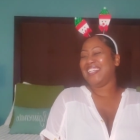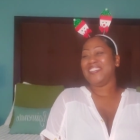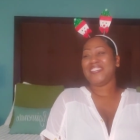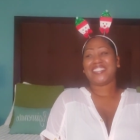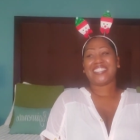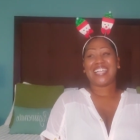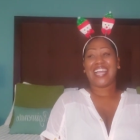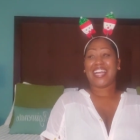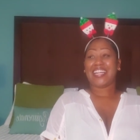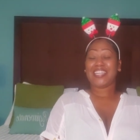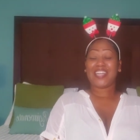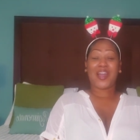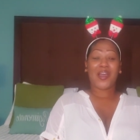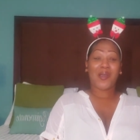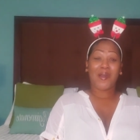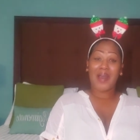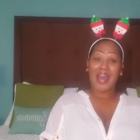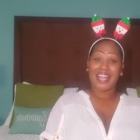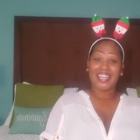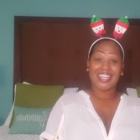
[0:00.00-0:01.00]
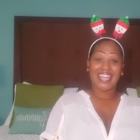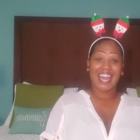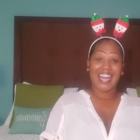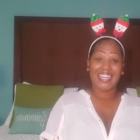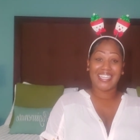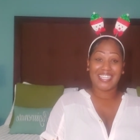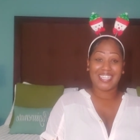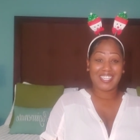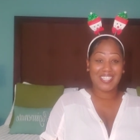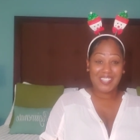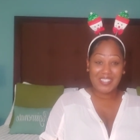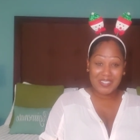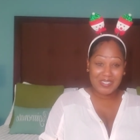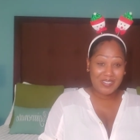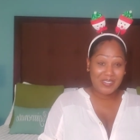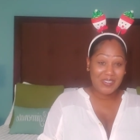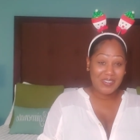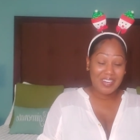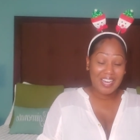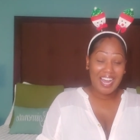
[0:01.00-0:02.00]
He's like, No, I like
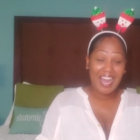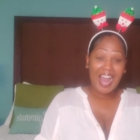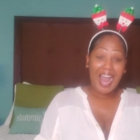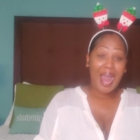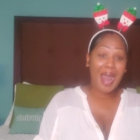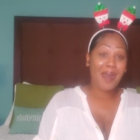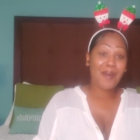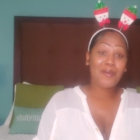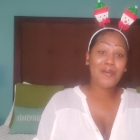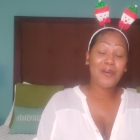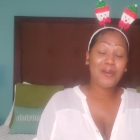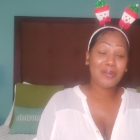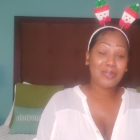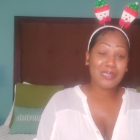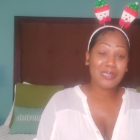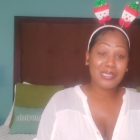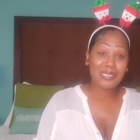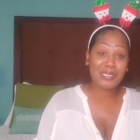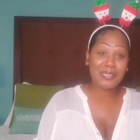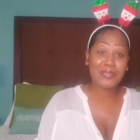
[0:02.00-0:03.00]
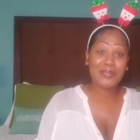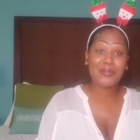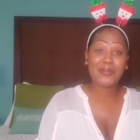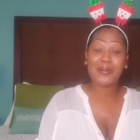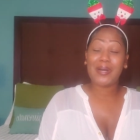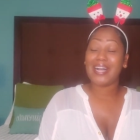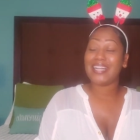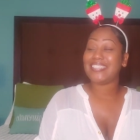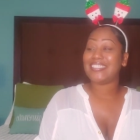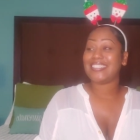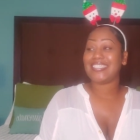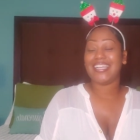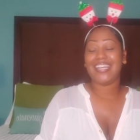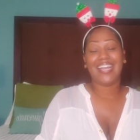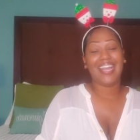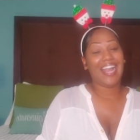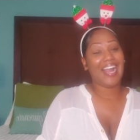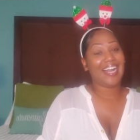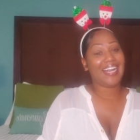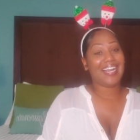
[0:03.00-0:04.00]
you. I want you. I
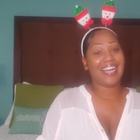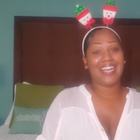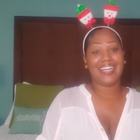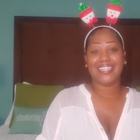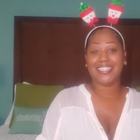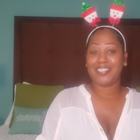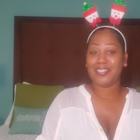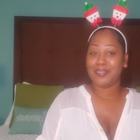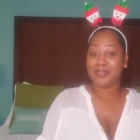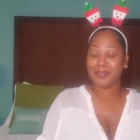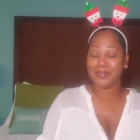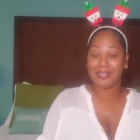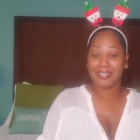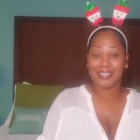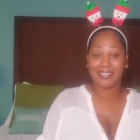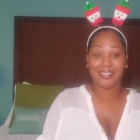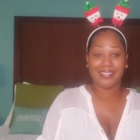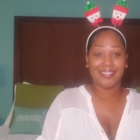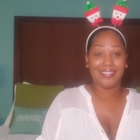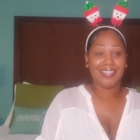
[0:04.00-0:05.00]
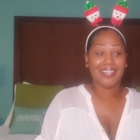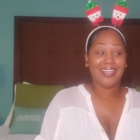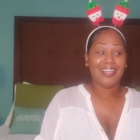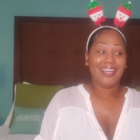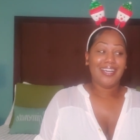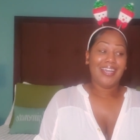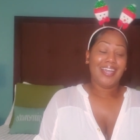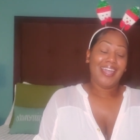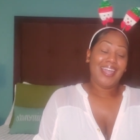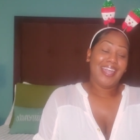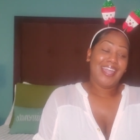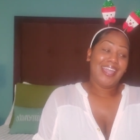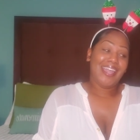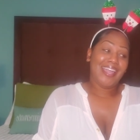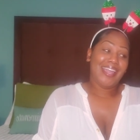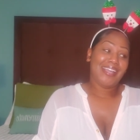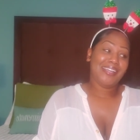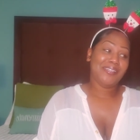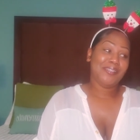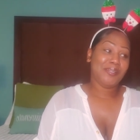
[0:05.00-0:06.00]
said, I can't do it
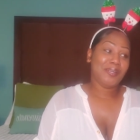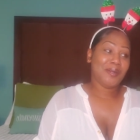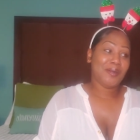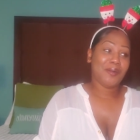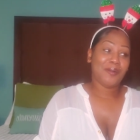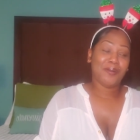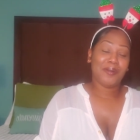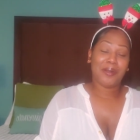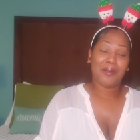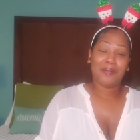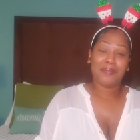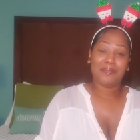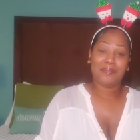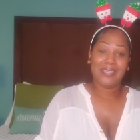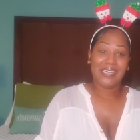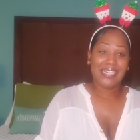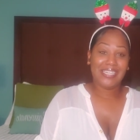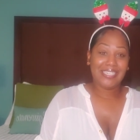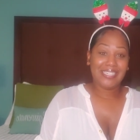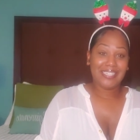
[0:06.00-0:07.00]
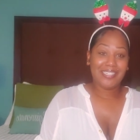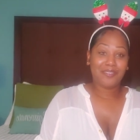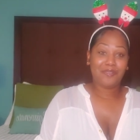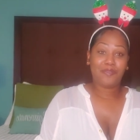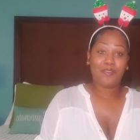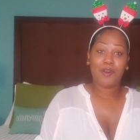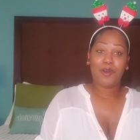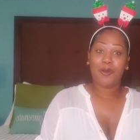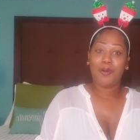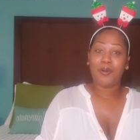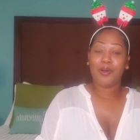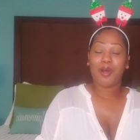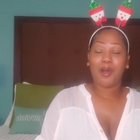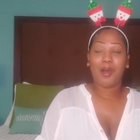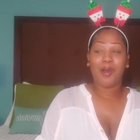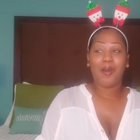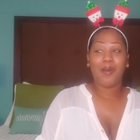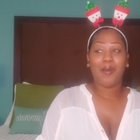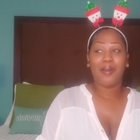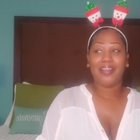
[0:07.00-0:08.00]
and you know uh, ended the phone
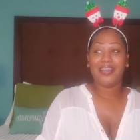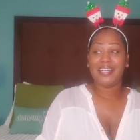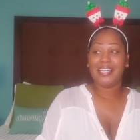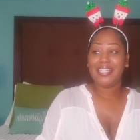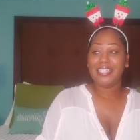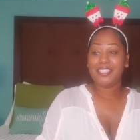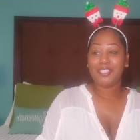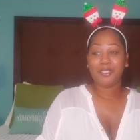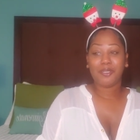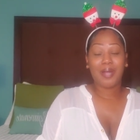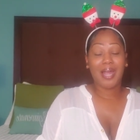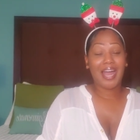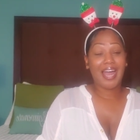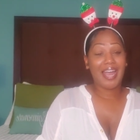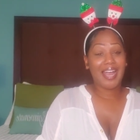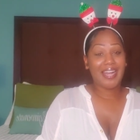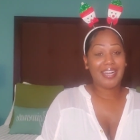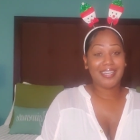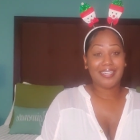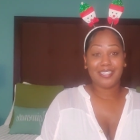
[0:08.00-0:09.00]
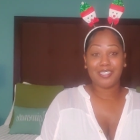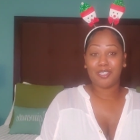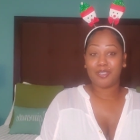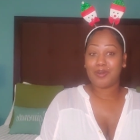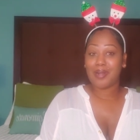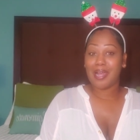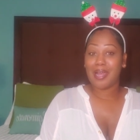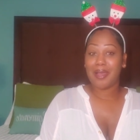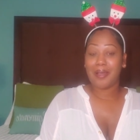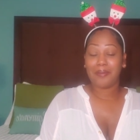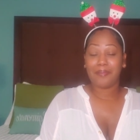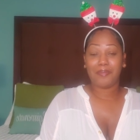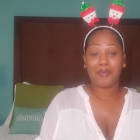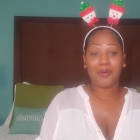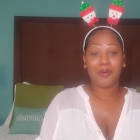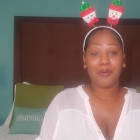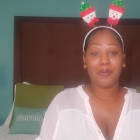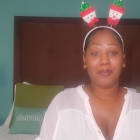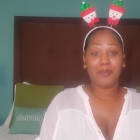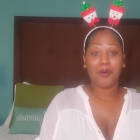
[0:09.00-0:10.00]
call and he tried and tried
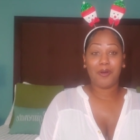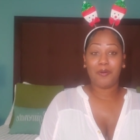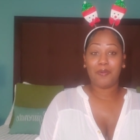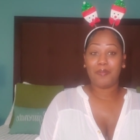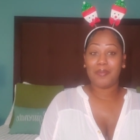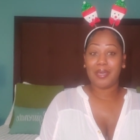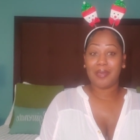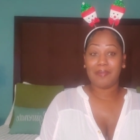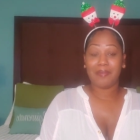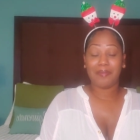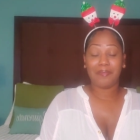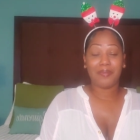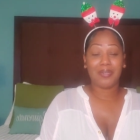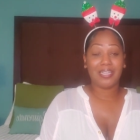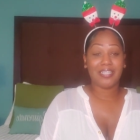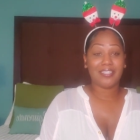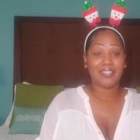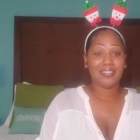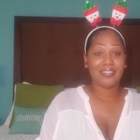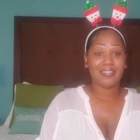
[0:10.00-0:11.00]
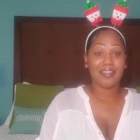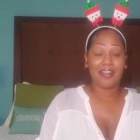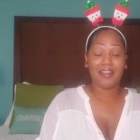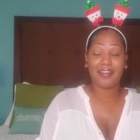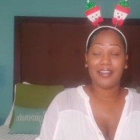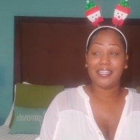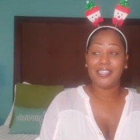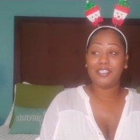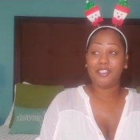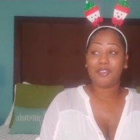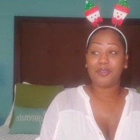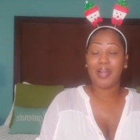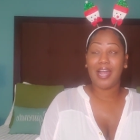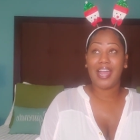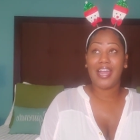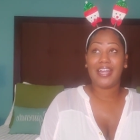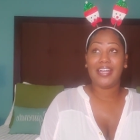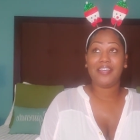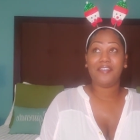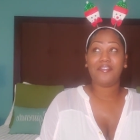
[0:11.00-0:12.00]
but poor baby bless his heart he
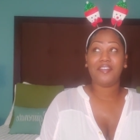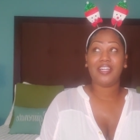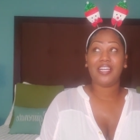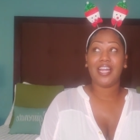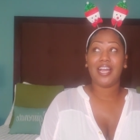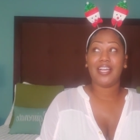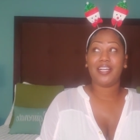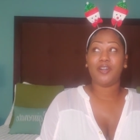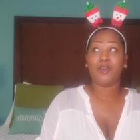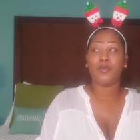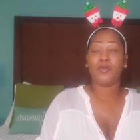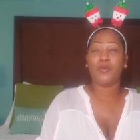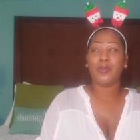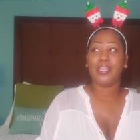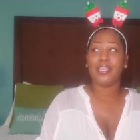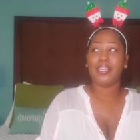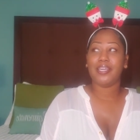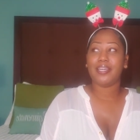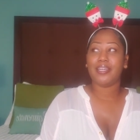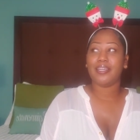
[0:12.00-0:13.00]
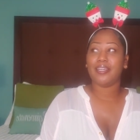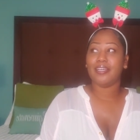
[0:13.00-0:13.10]
tried even like a week